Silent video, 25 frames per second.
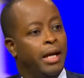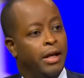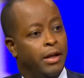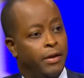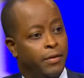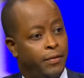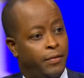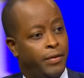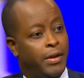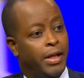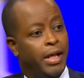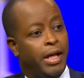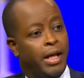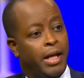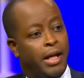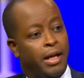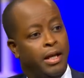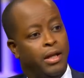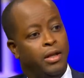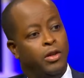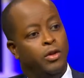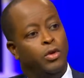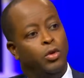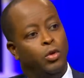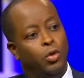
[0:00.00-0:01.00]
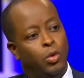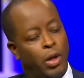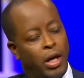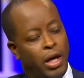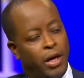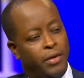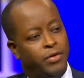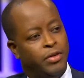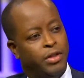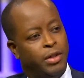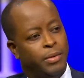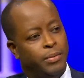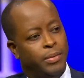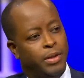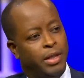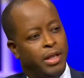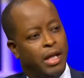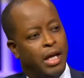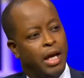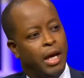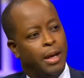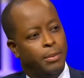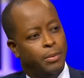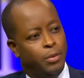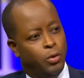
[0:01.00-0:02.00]
If they do have something
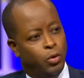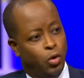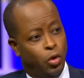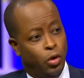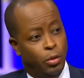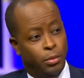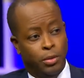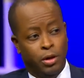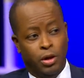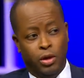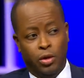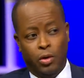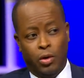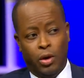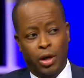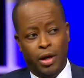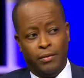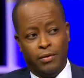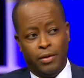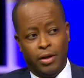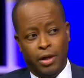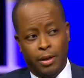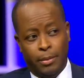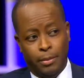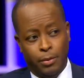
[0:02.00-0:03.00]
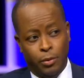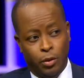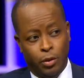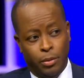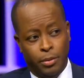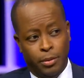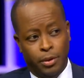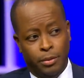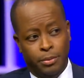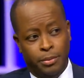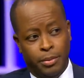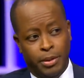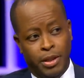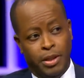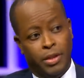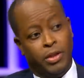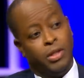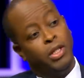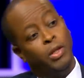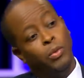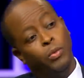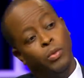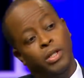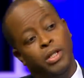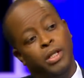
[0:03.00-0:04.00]
abnormal or have an abnormal
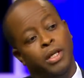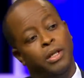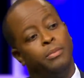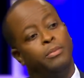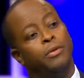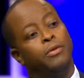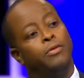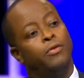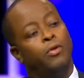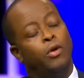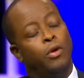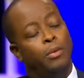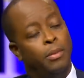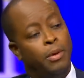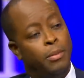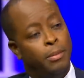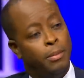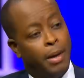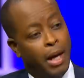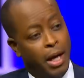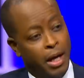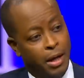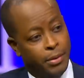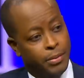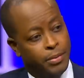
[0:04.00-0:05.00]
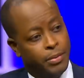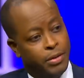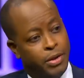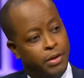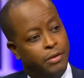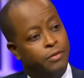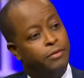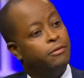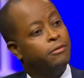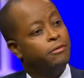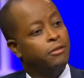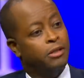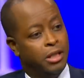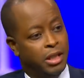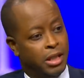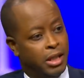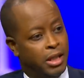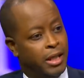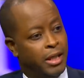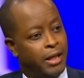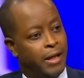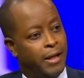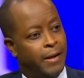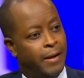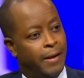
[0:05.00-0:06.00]
PSA, we then perform a biopsy free,
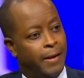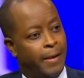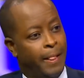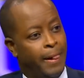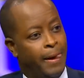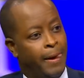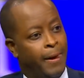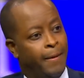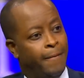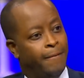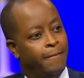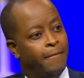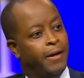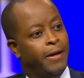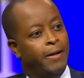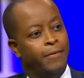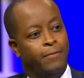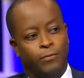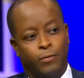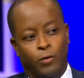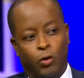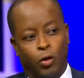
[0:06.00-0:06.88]
right?